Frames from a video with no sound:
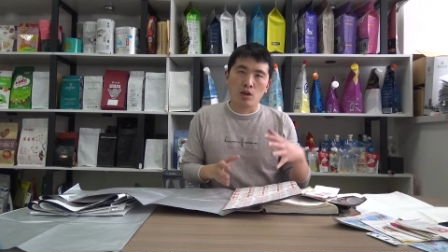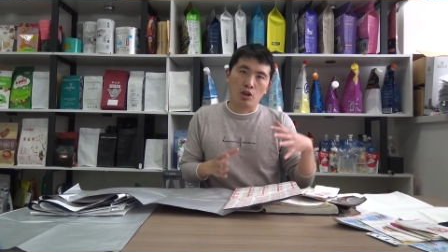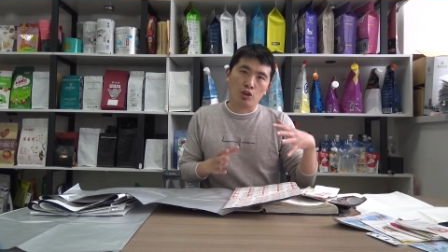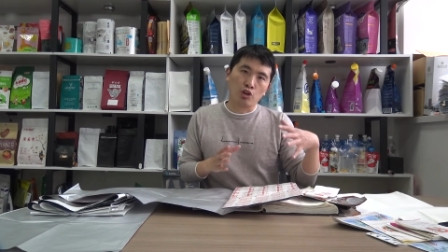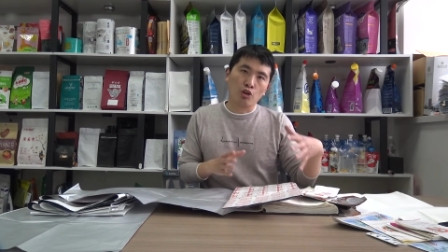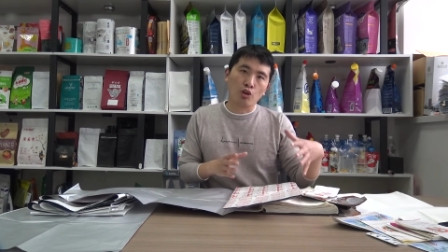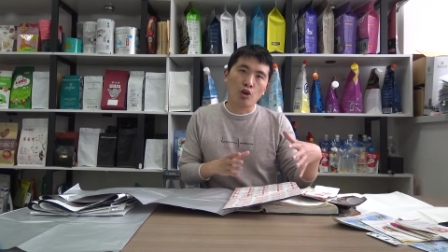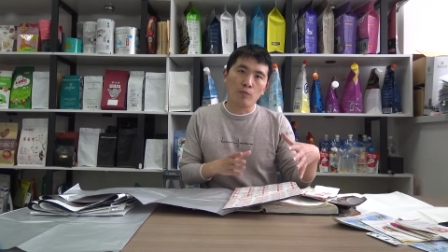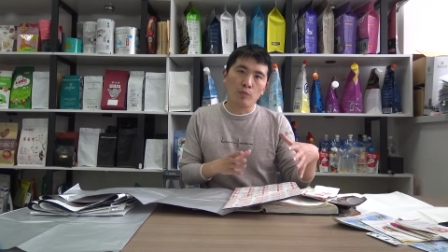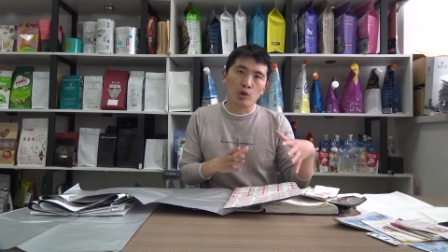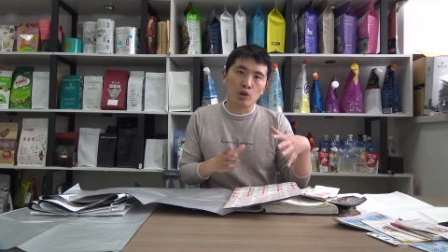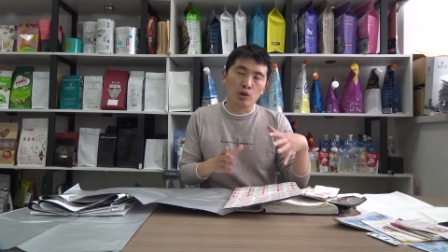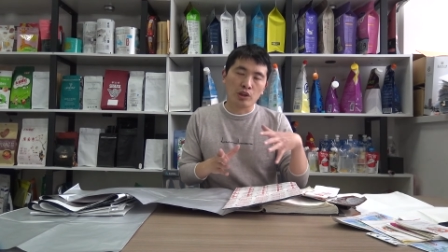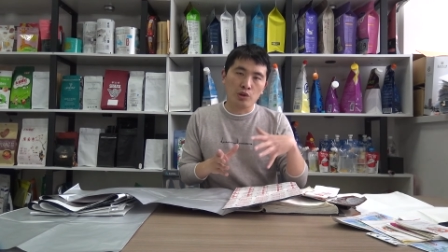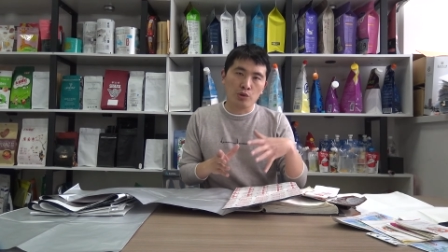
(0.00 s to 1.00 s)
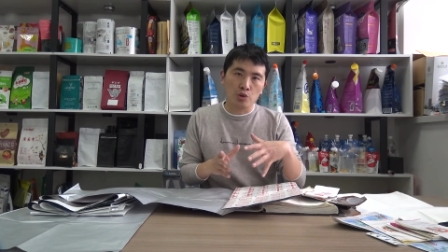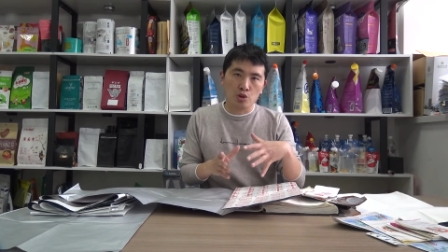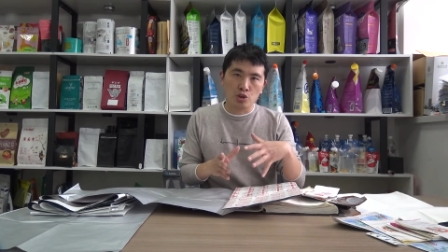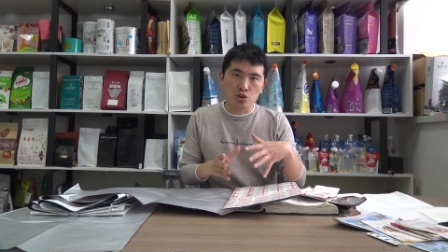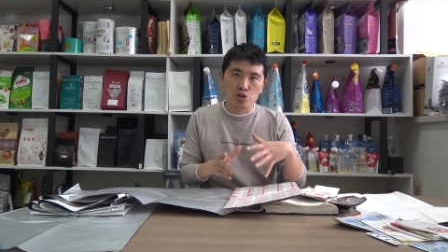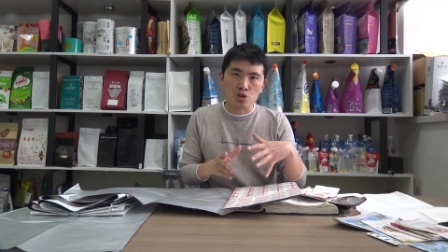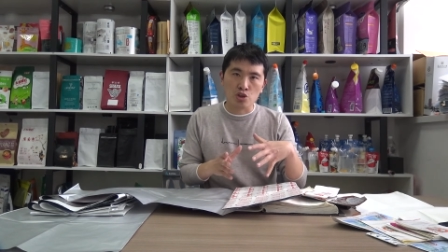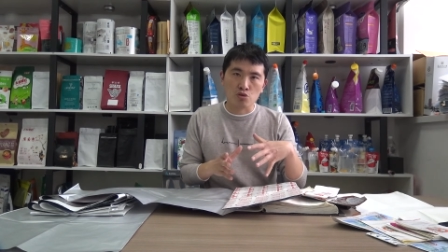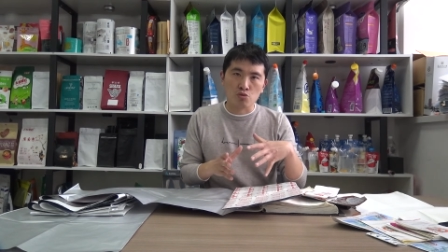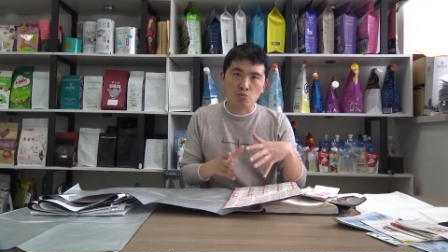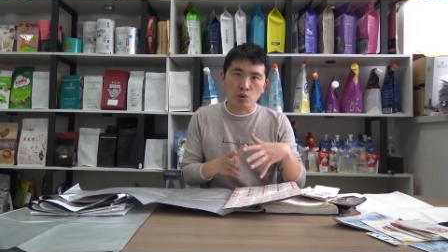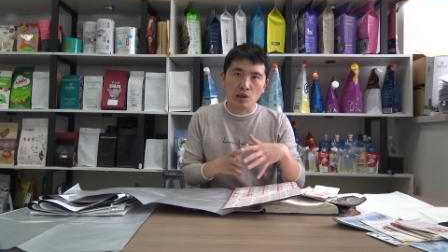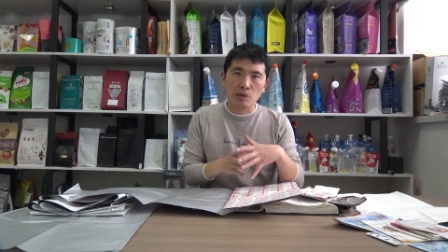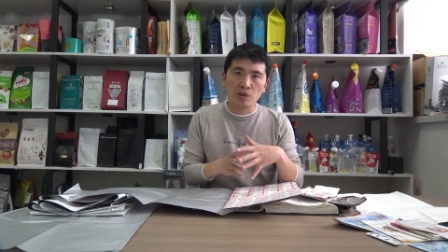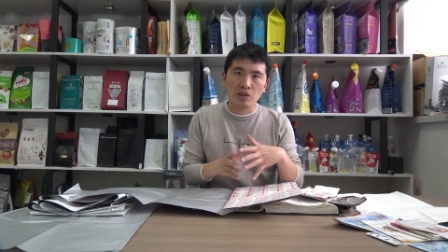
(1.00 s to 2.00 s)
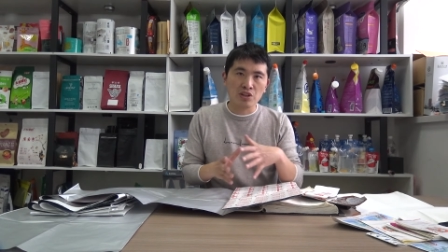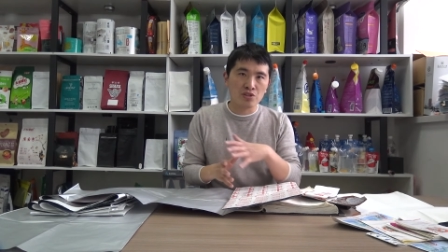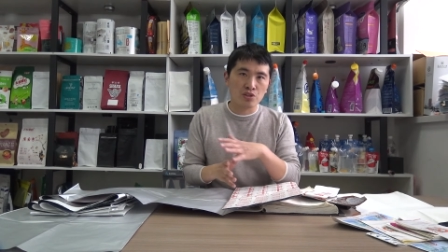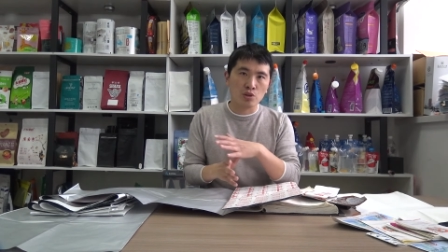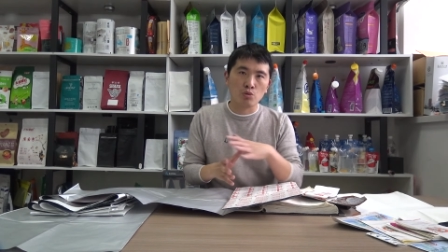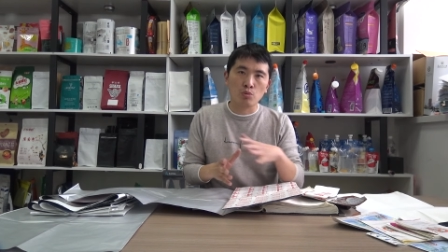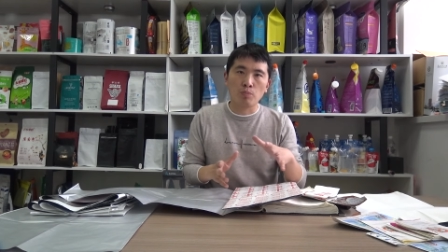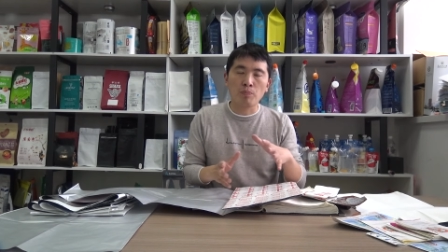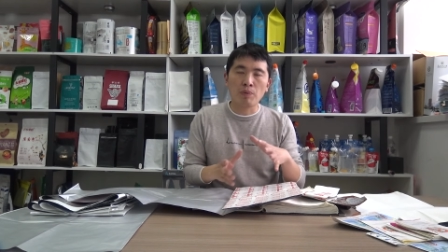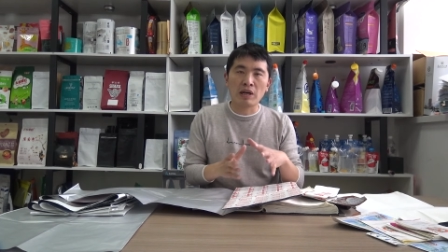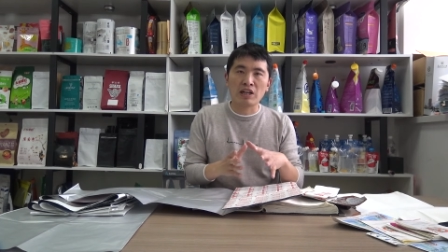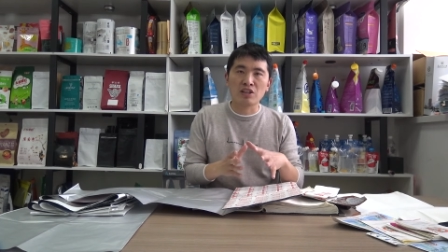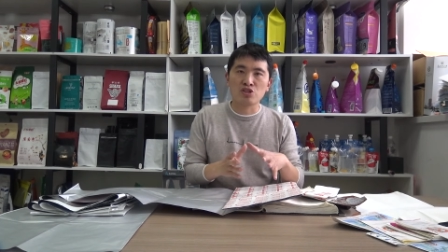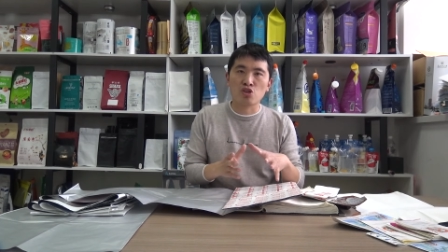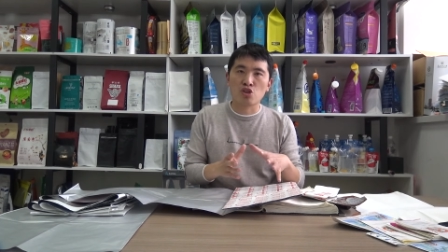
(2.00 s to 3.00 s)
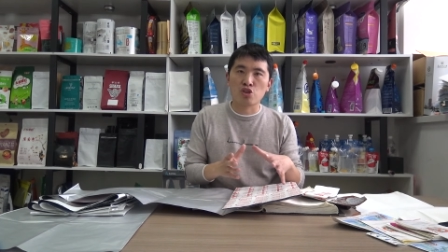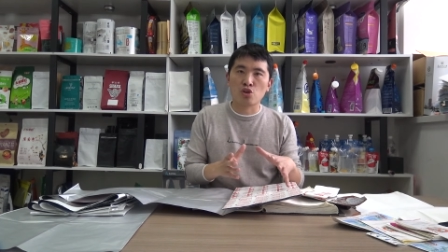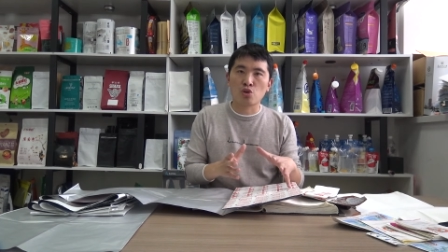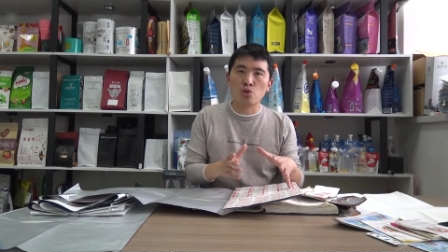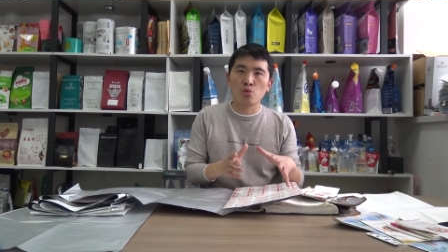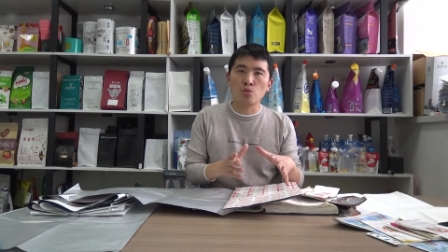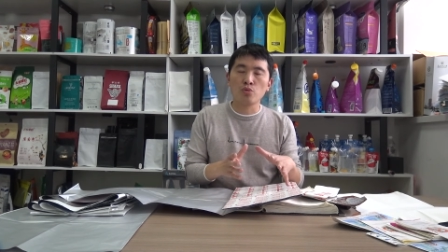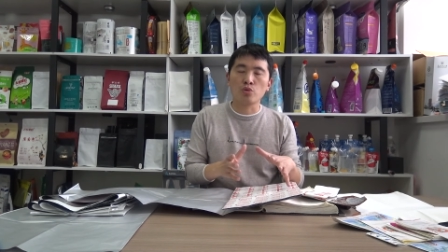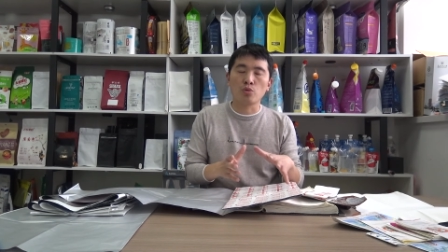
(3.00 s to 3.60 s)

Alcohol molecules is very easy to pass through,